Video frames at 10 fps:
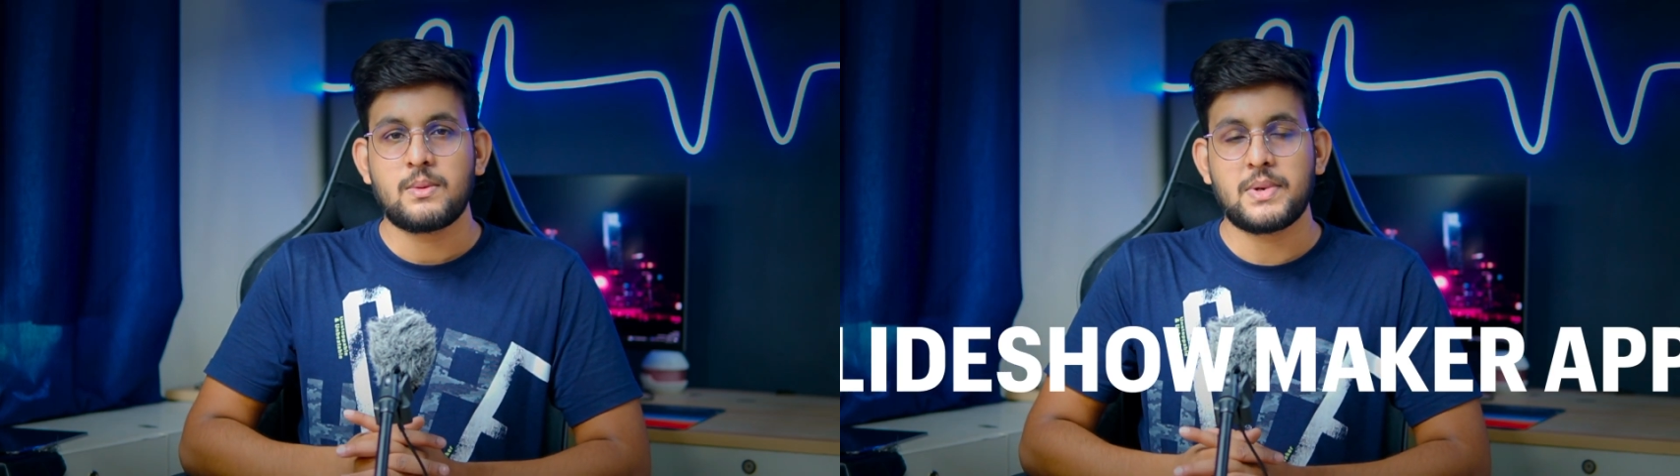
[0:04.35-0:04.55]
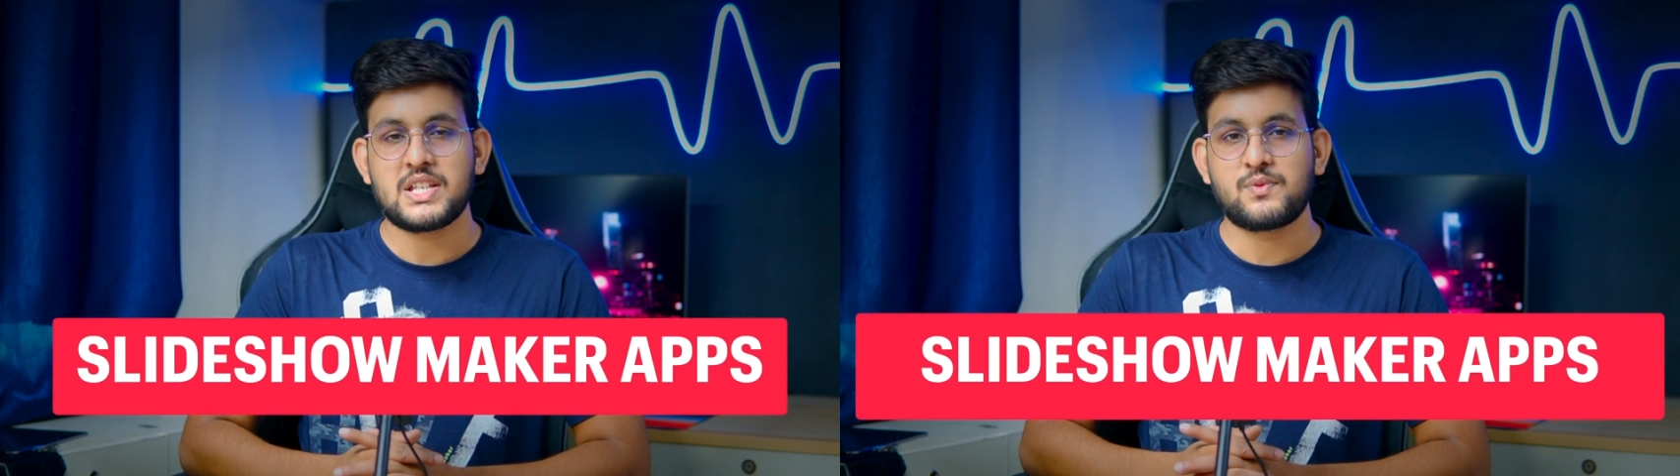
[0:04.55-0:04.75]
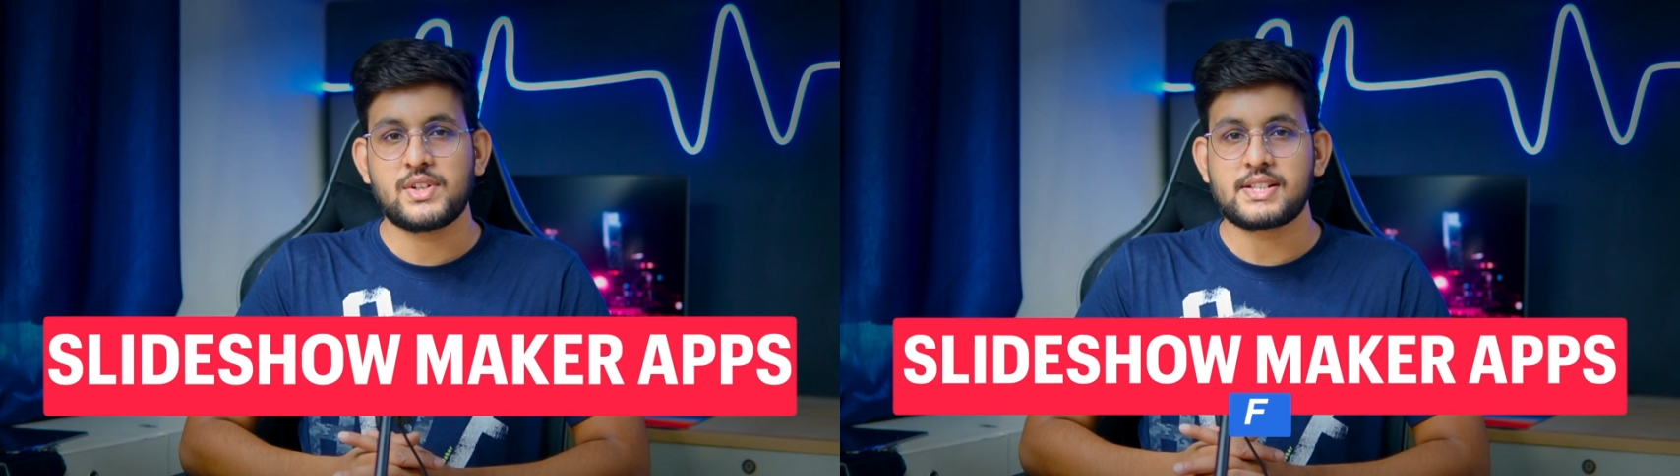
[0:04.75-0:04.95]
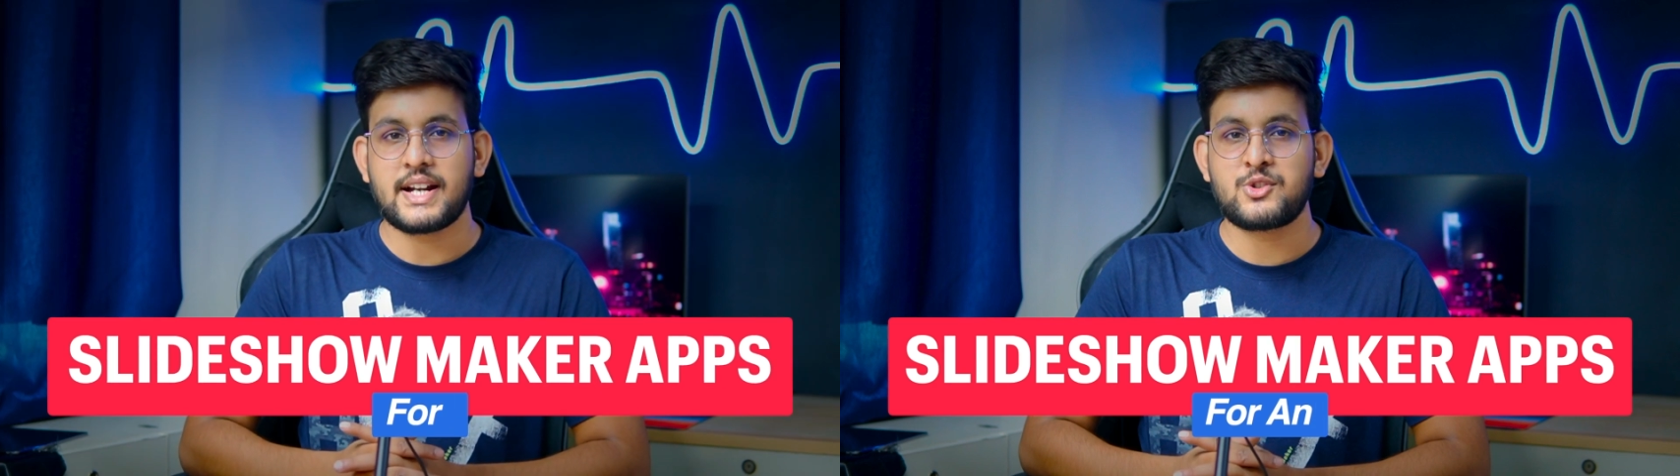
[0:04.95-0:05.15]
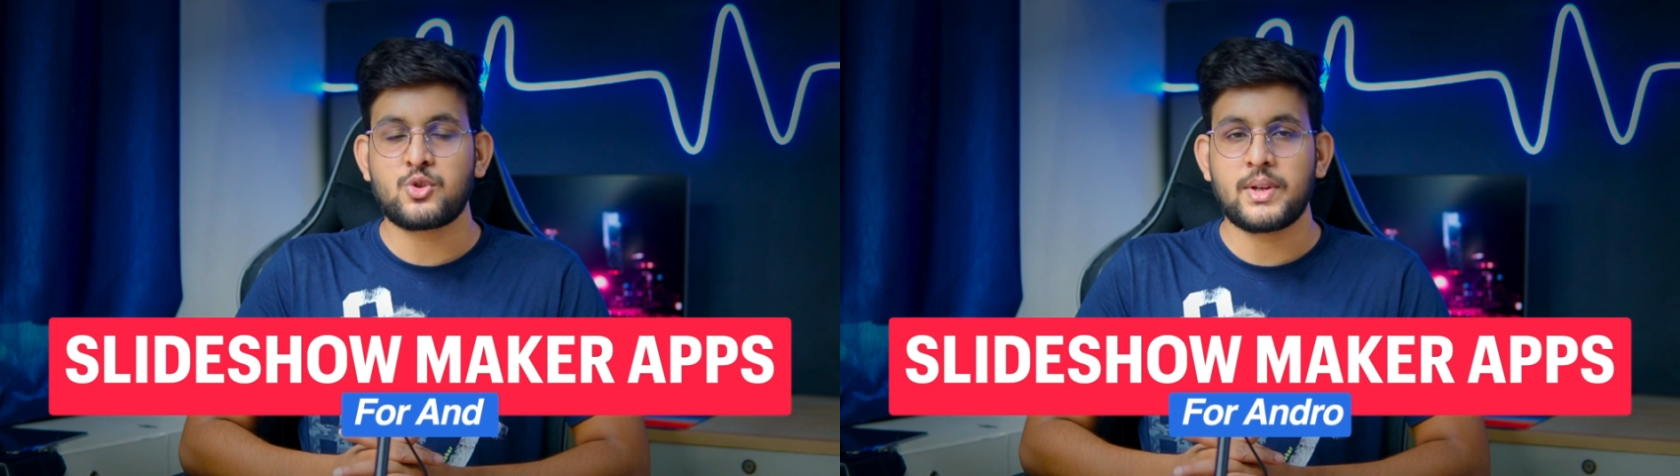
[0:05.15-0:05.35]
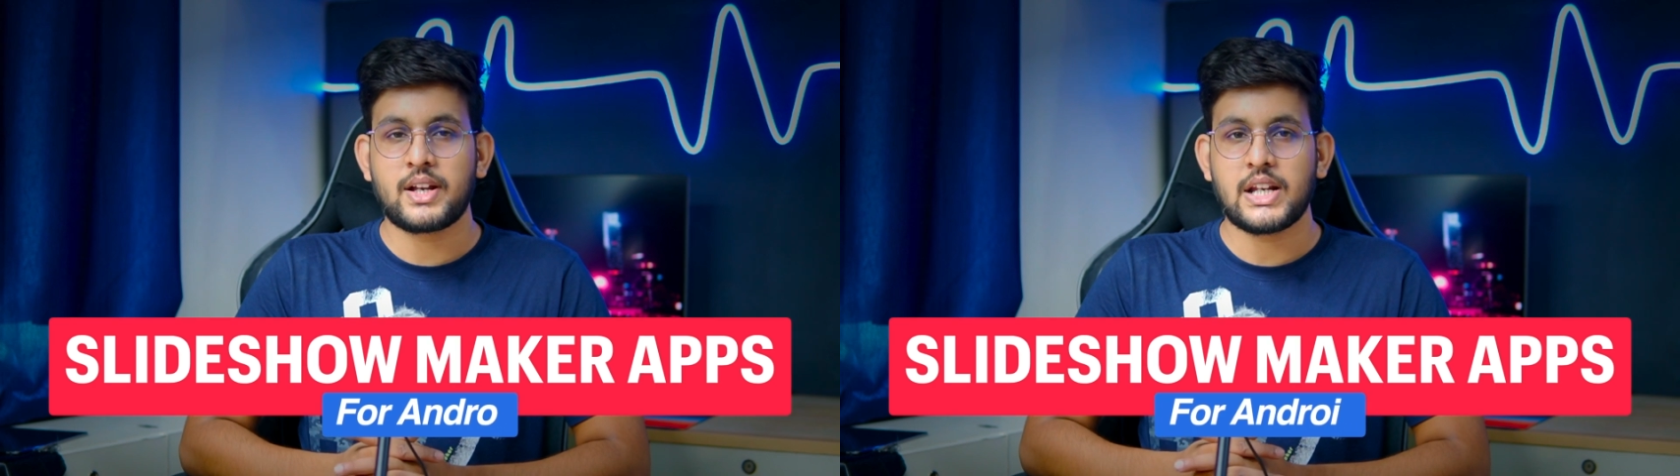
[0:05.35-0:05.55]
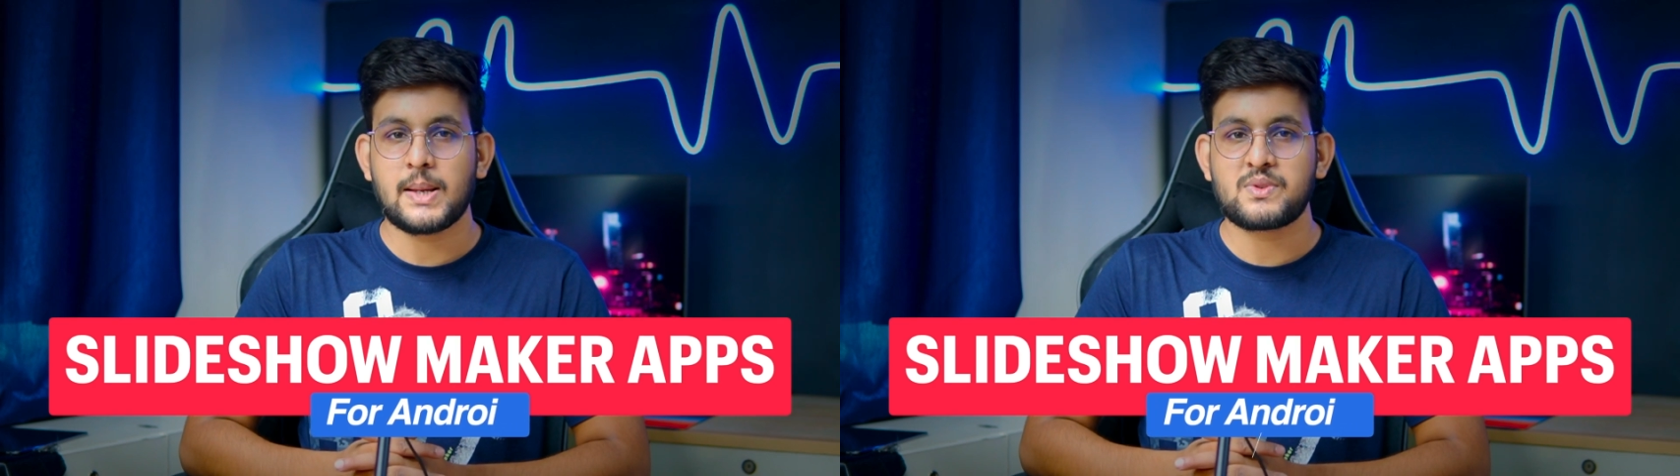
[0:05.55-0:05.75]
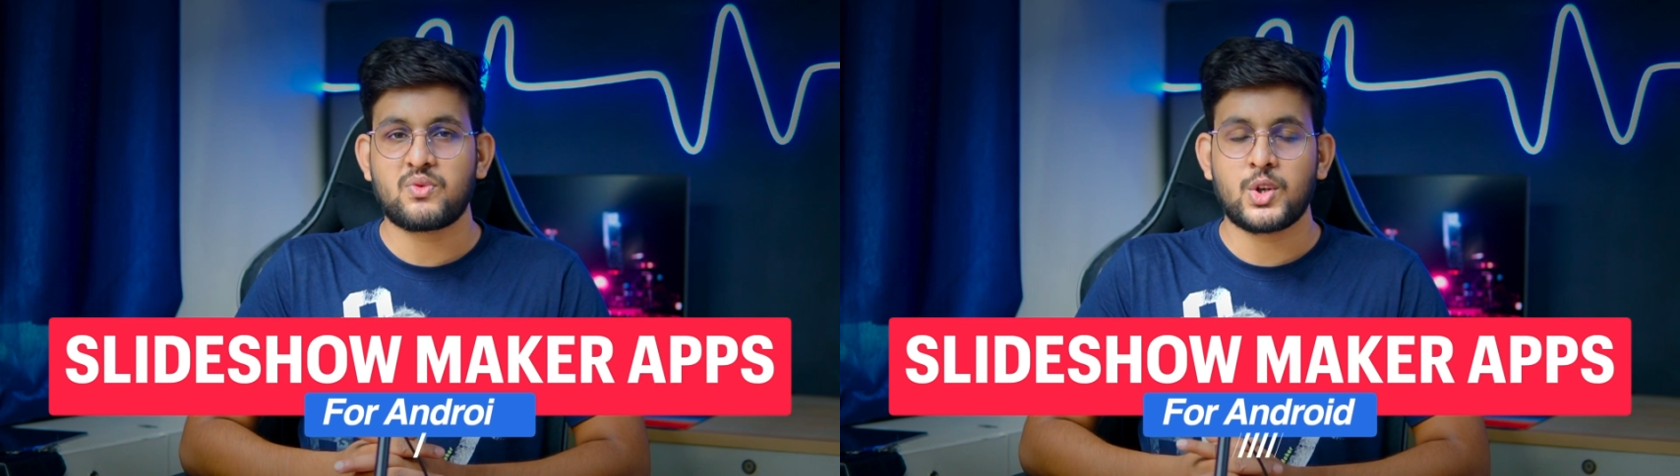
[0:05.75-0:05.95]
best free slideshow maker
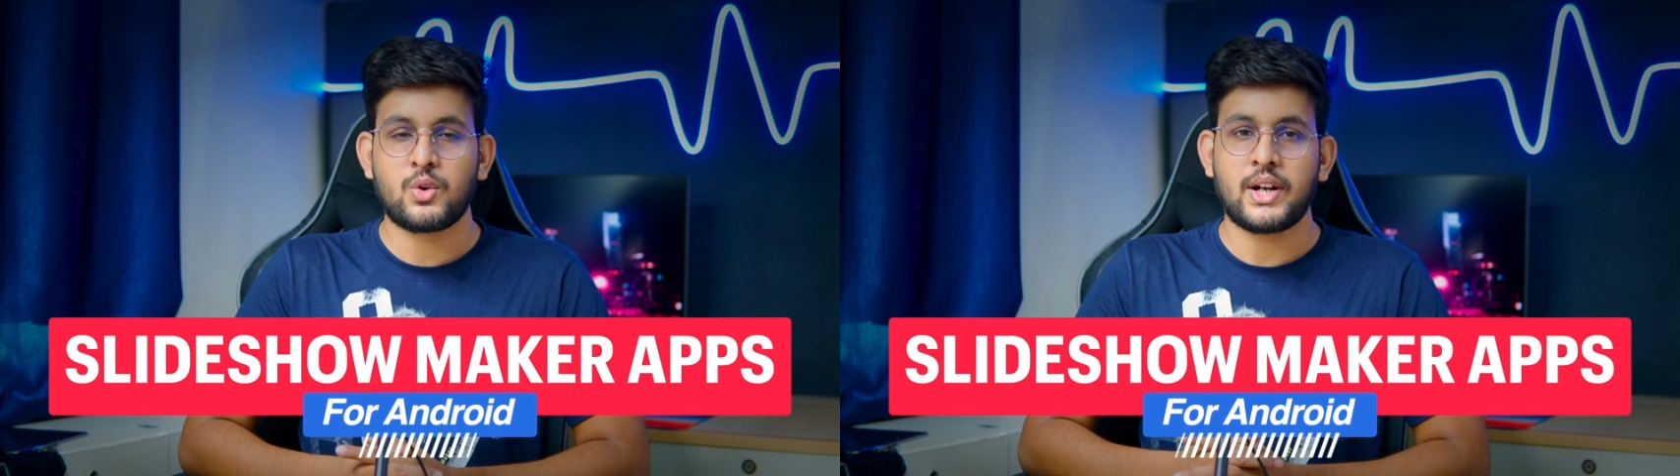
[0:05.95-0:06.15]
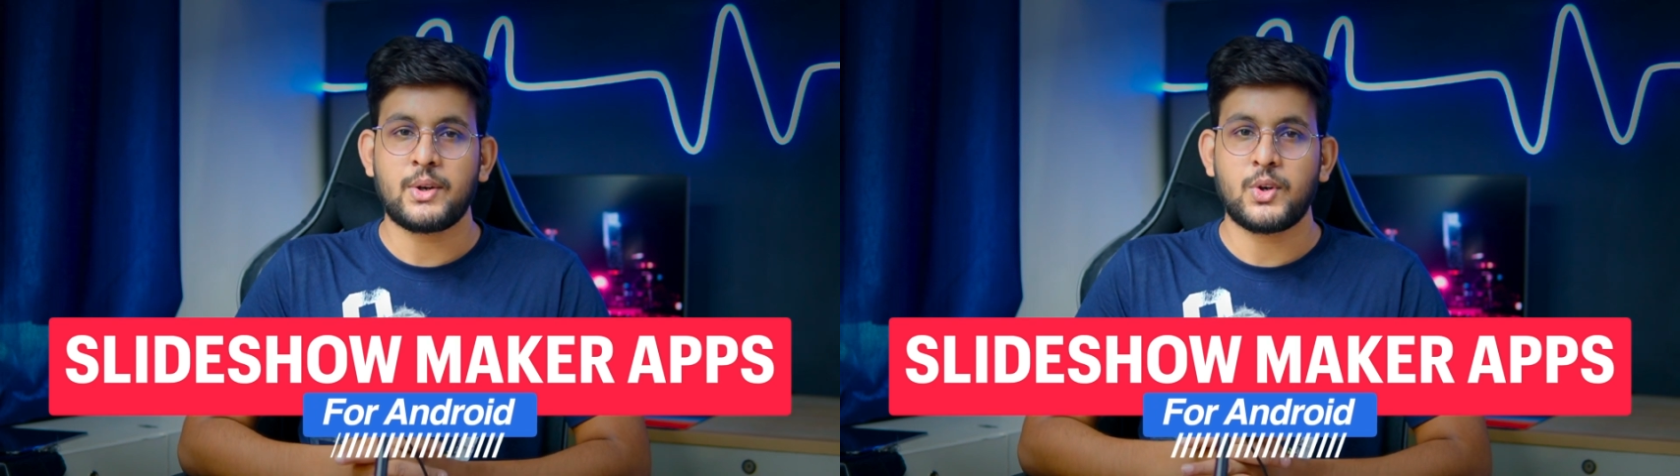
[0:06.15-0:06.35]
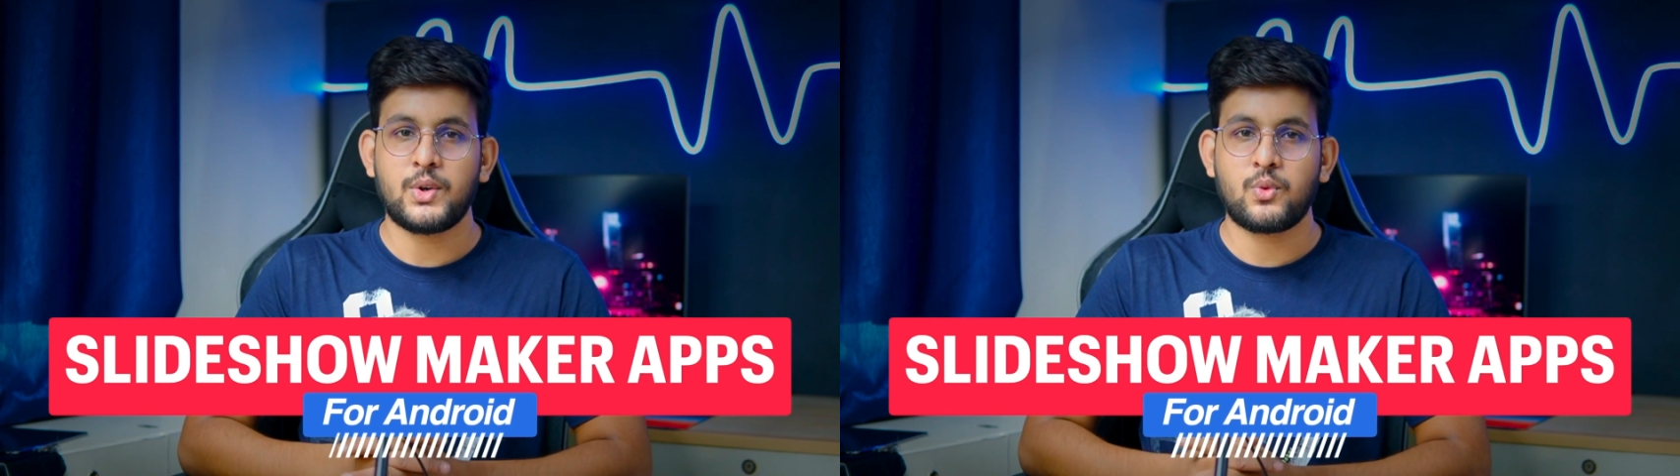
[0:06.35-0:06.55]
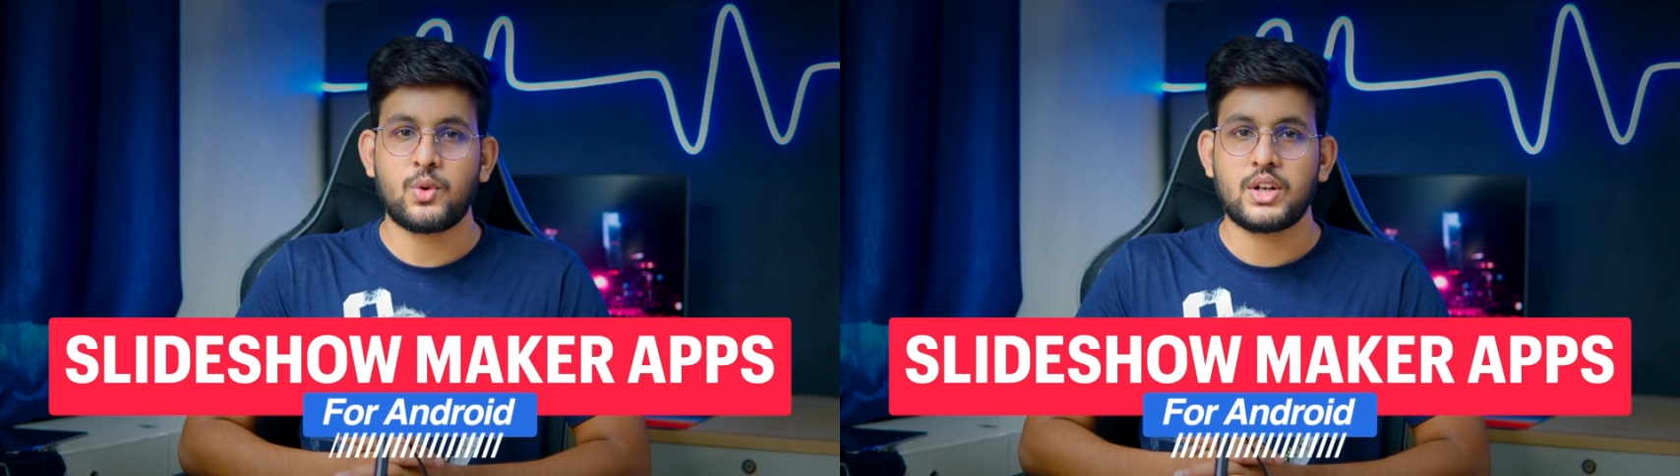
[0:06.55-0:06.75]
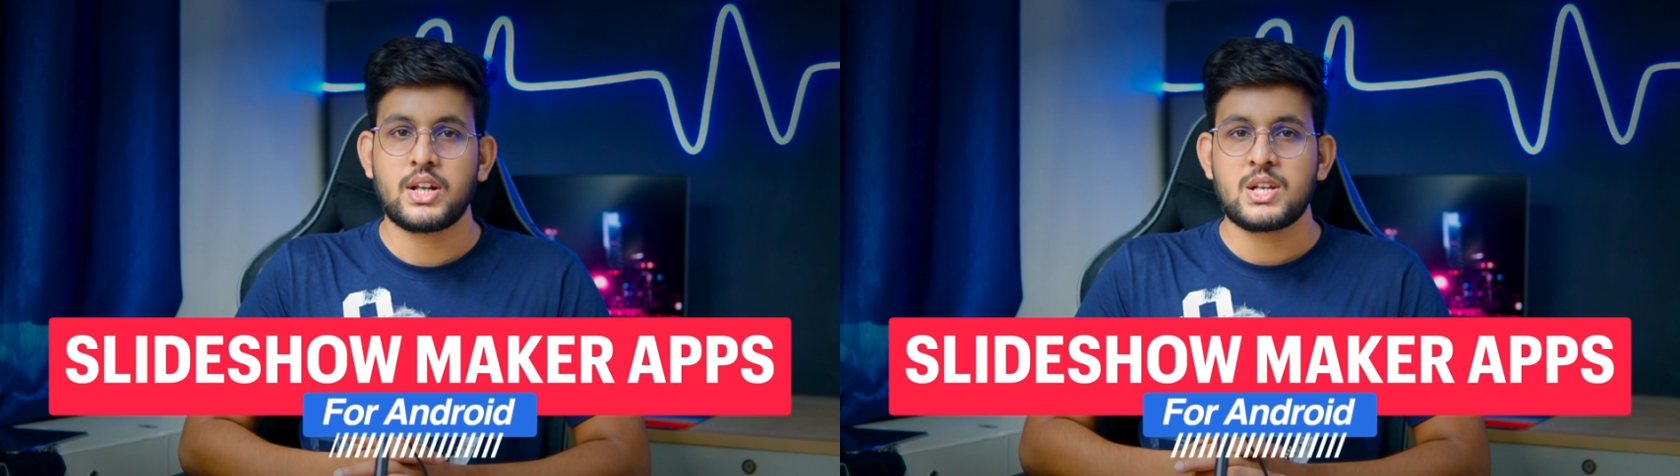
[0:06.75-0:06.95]
apps for your android phone.